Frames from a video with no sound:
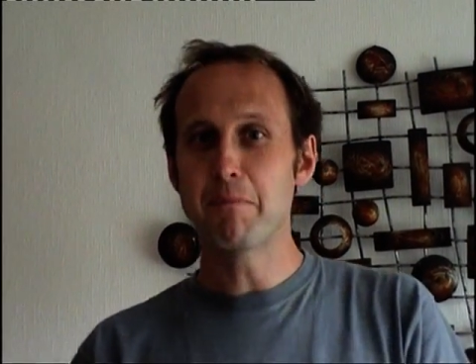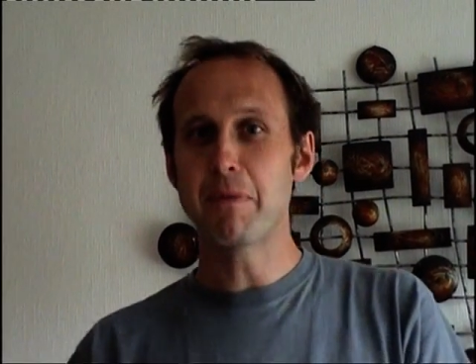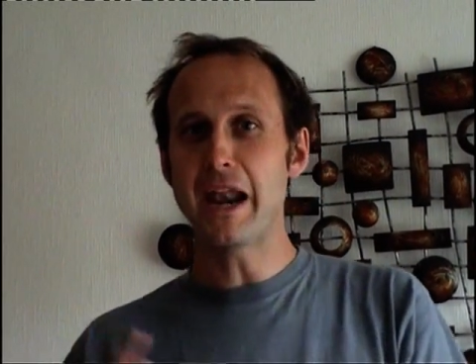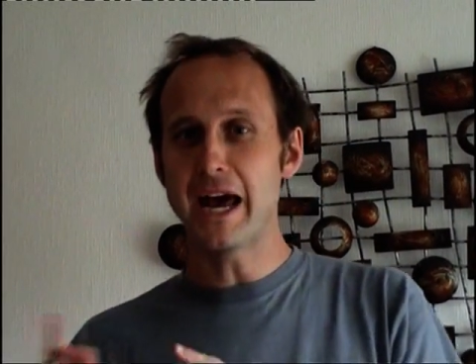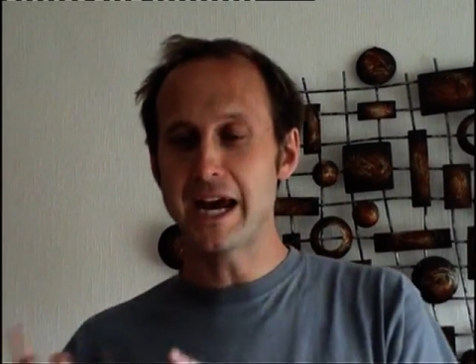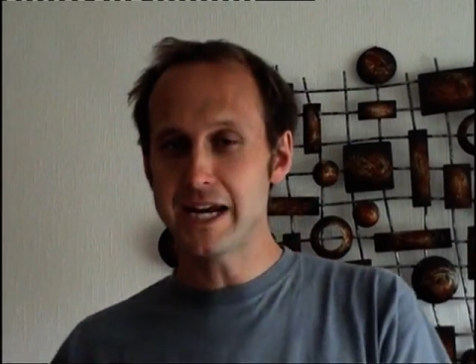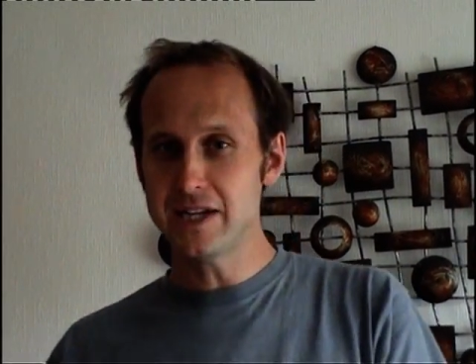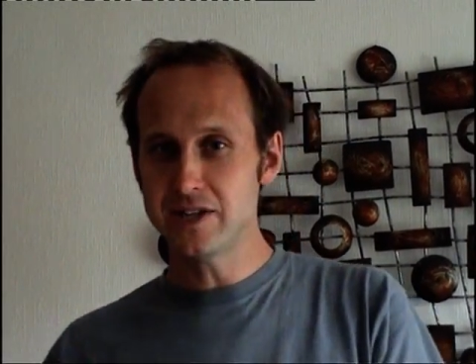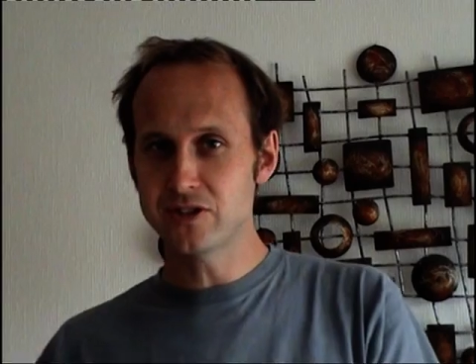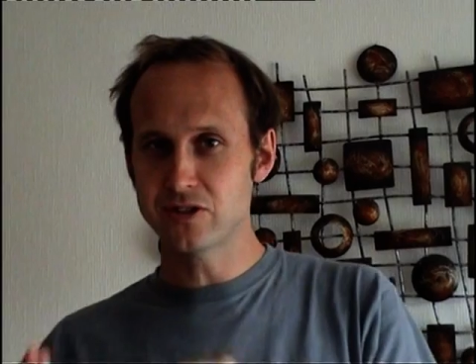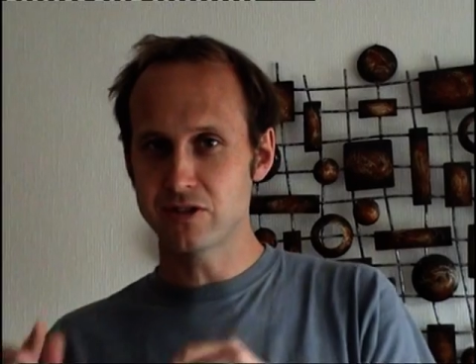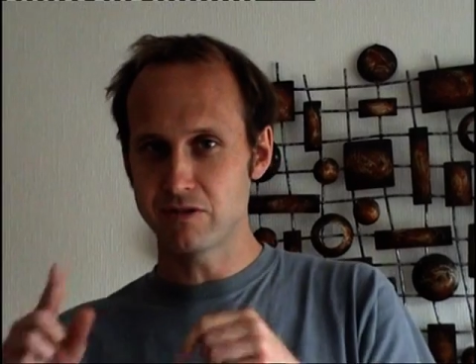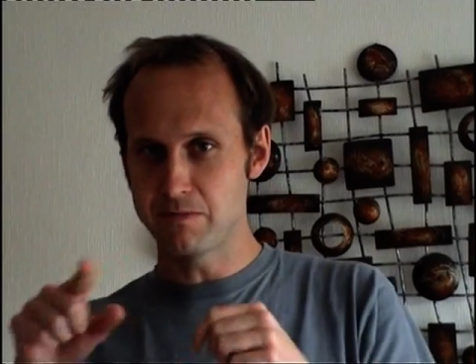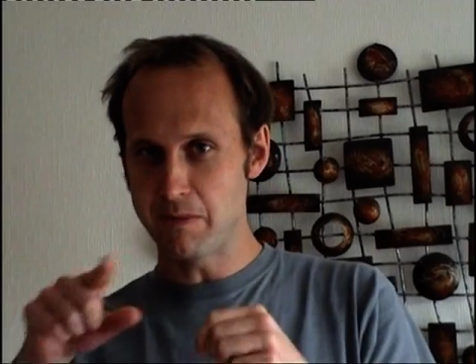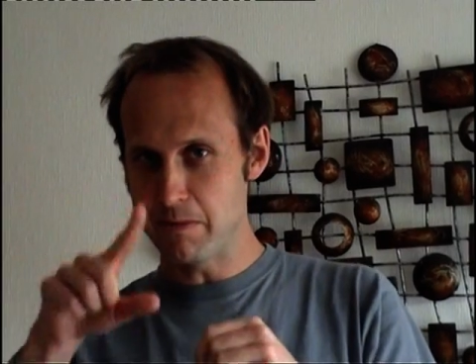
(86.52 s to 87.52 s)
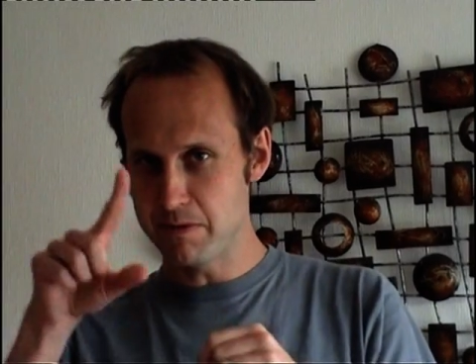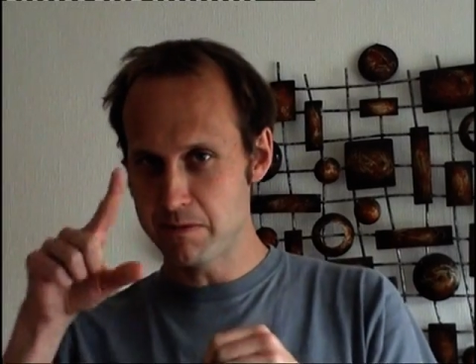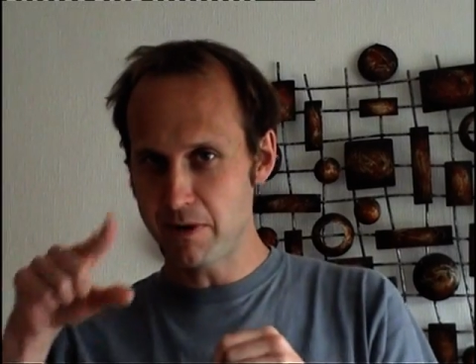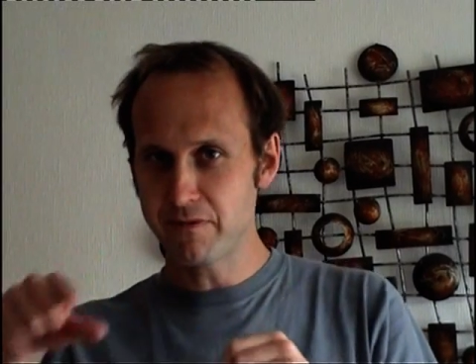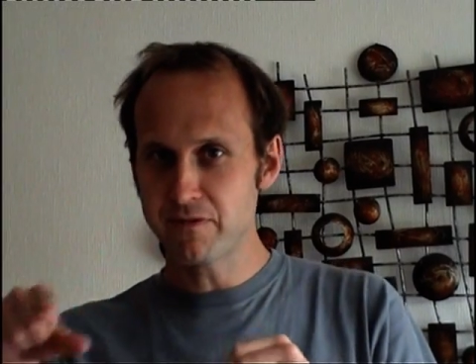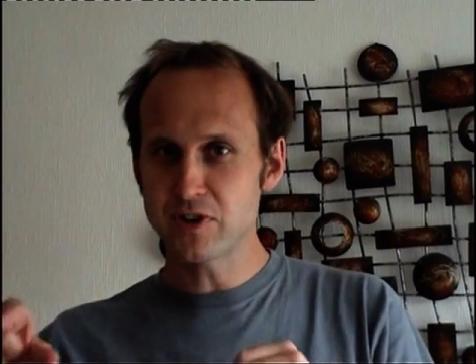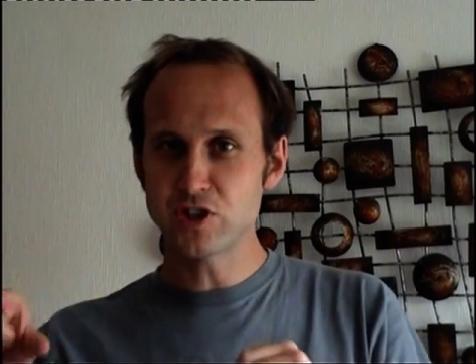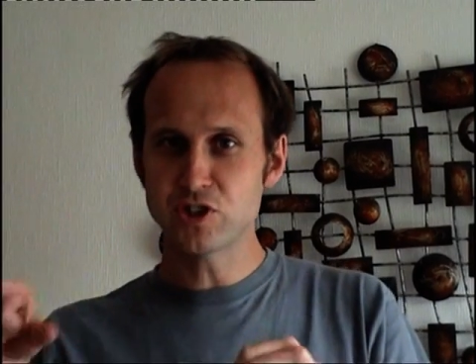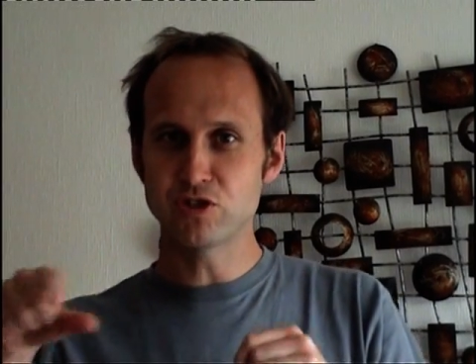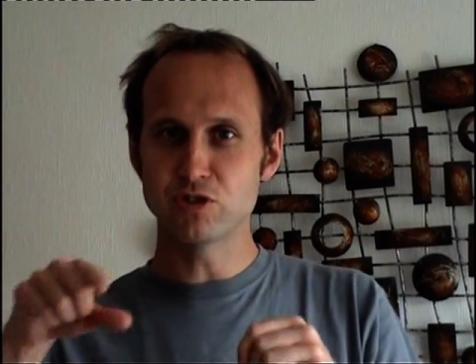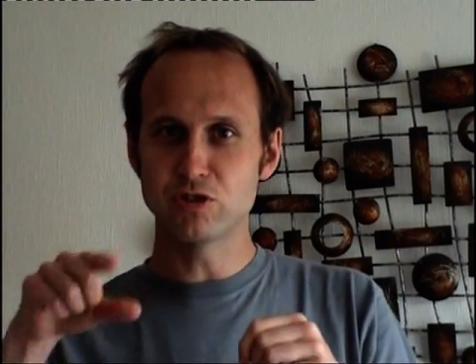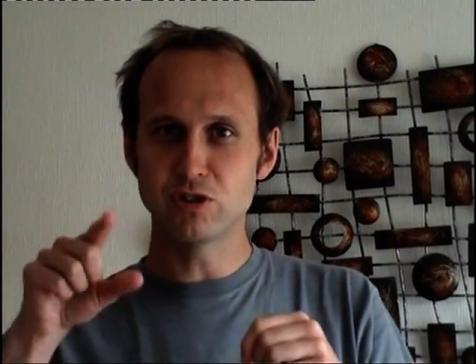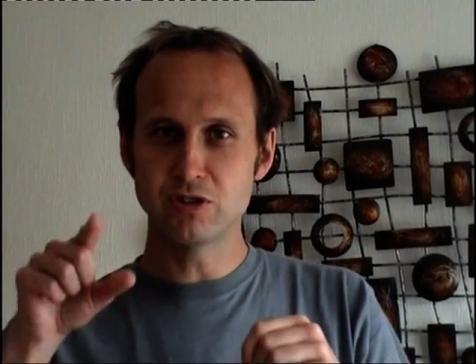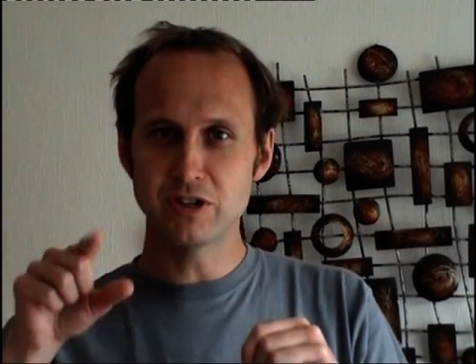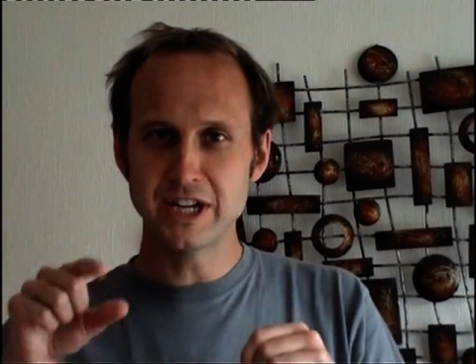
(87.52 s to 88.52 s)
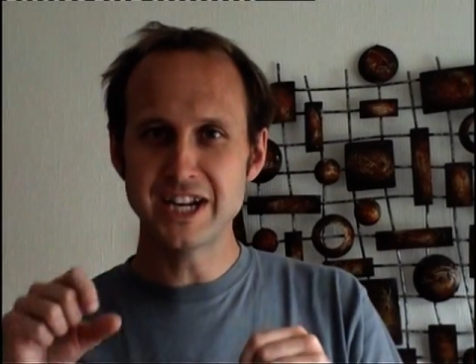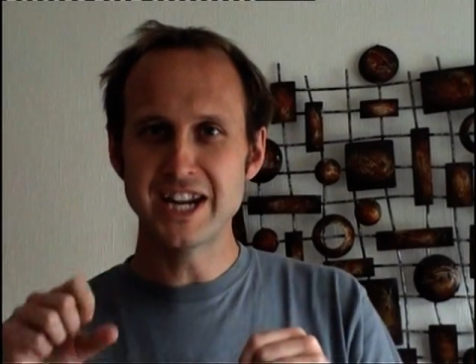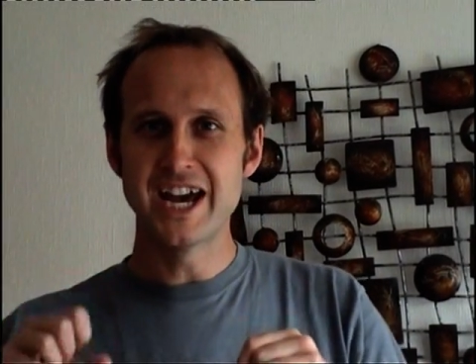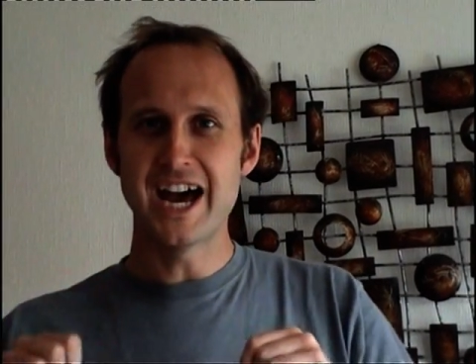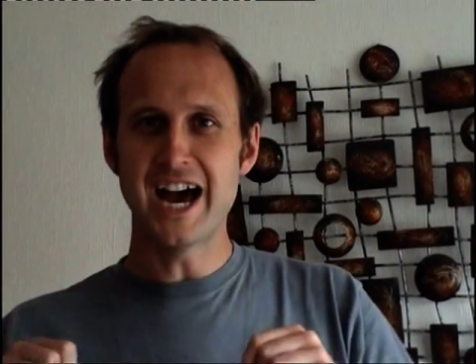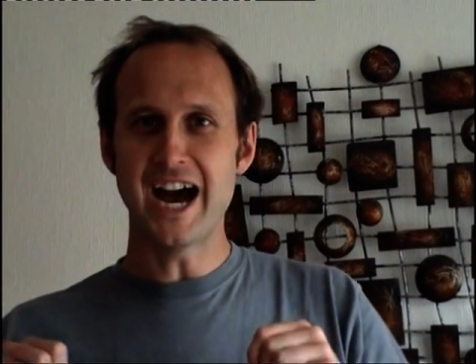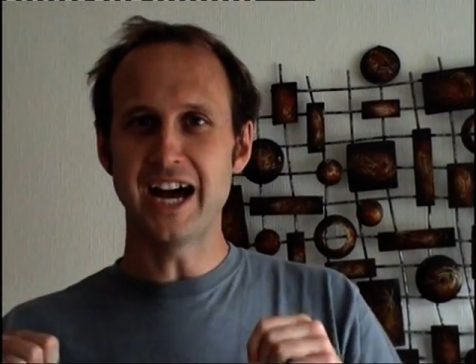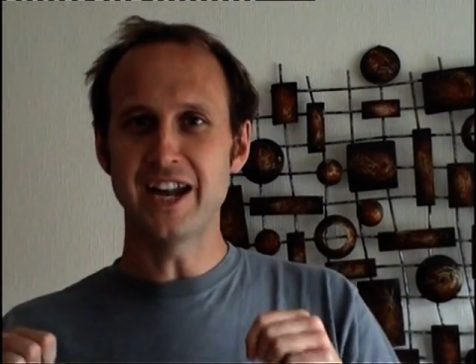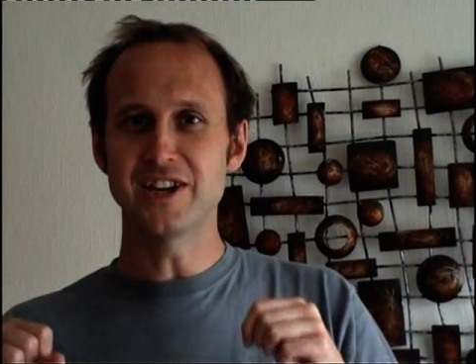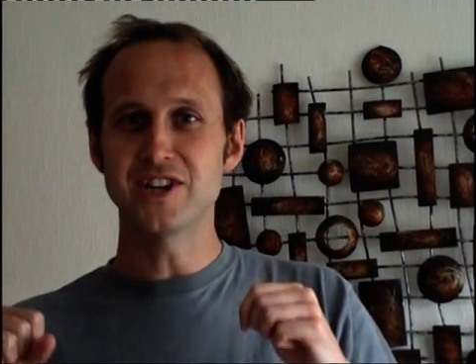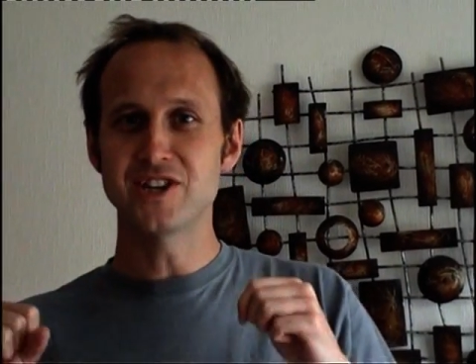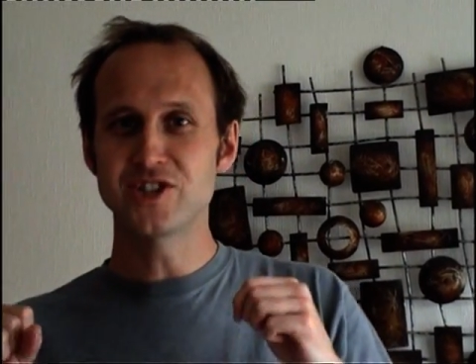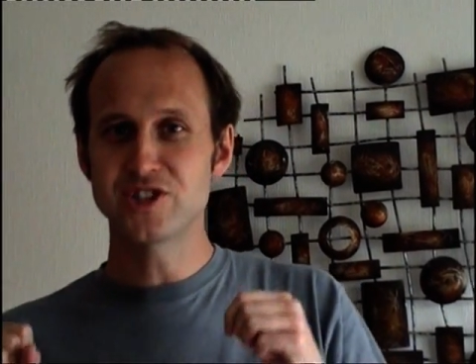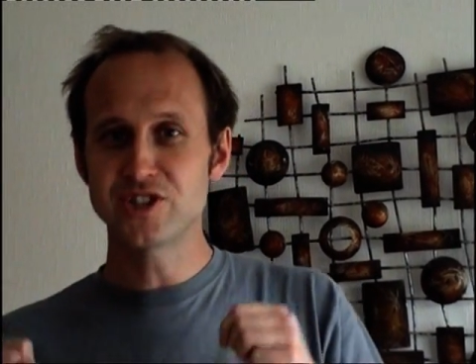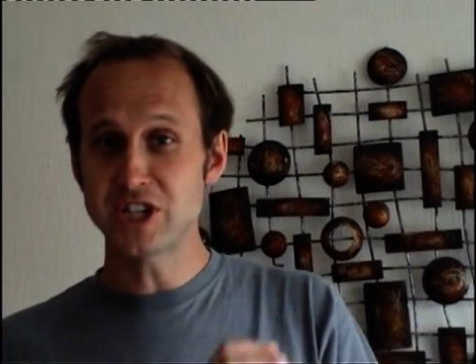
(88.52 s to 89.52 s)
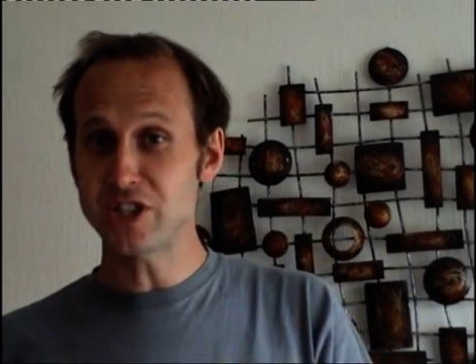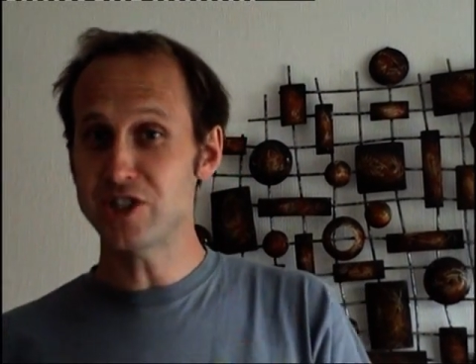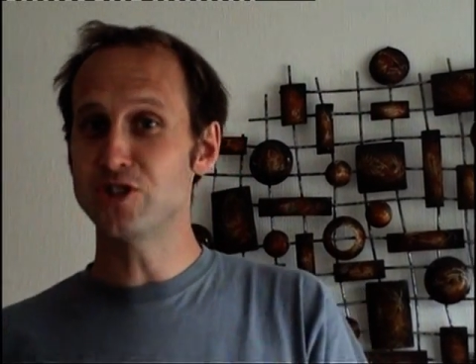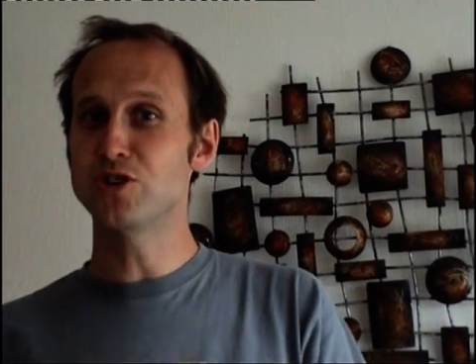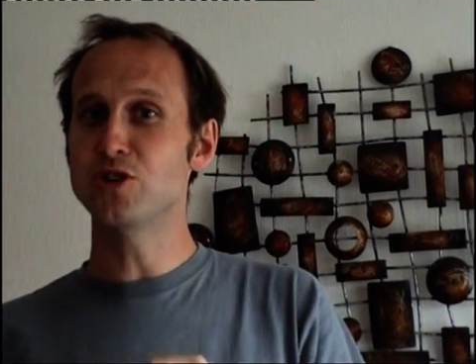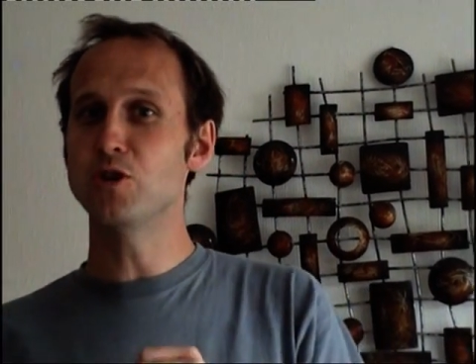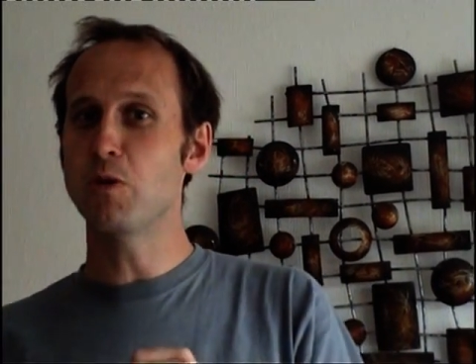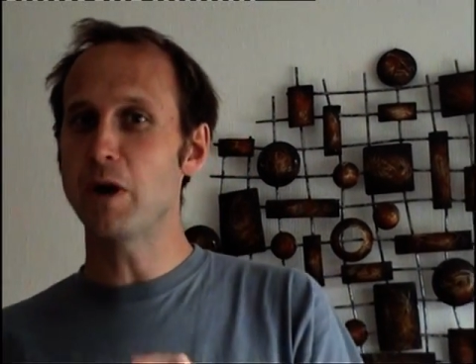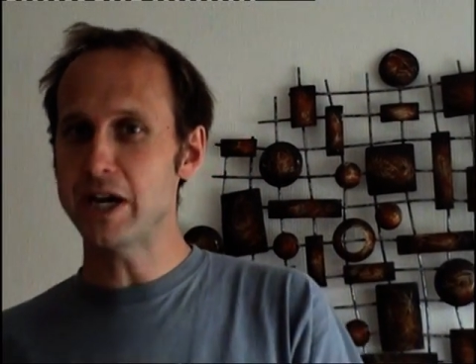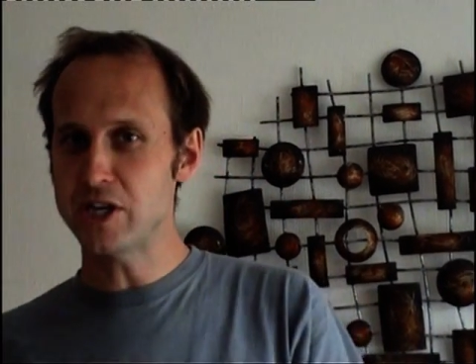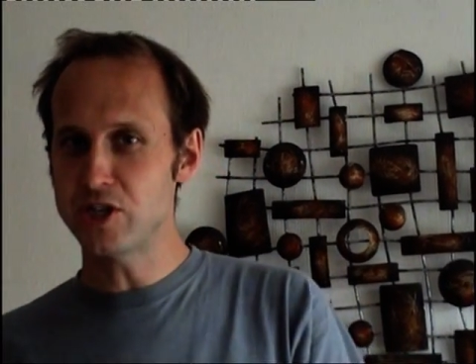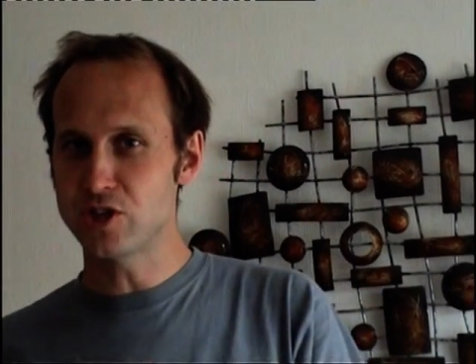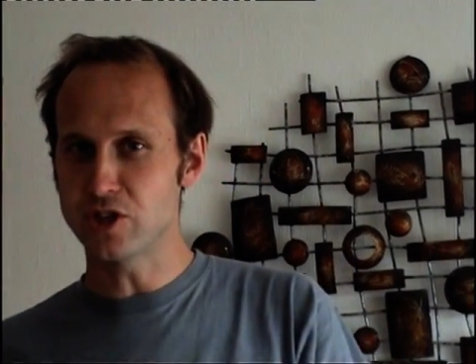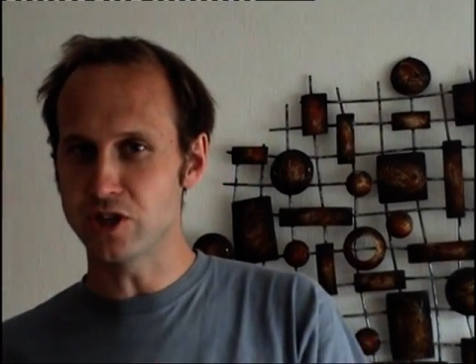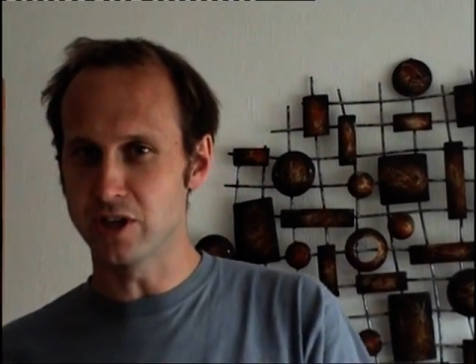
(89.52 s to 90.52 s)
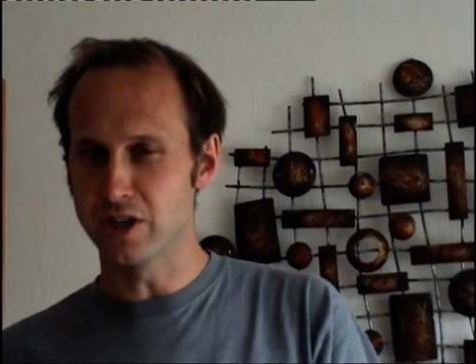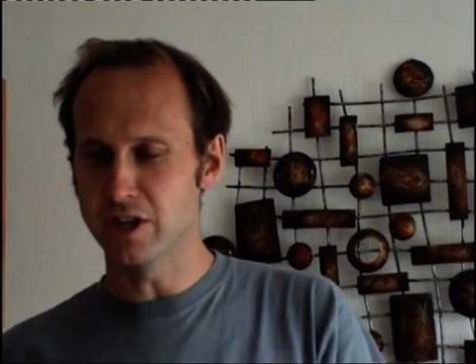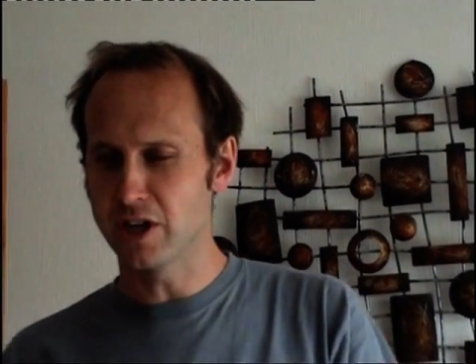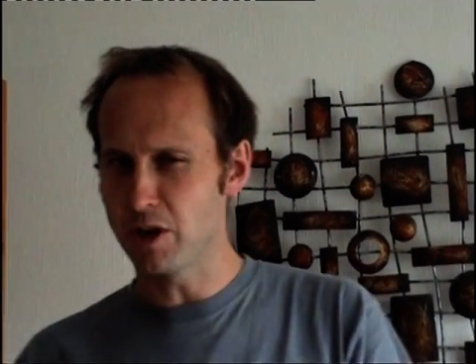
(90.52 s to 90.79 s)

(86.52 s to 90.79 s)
place, remember my fish drawing, and situation.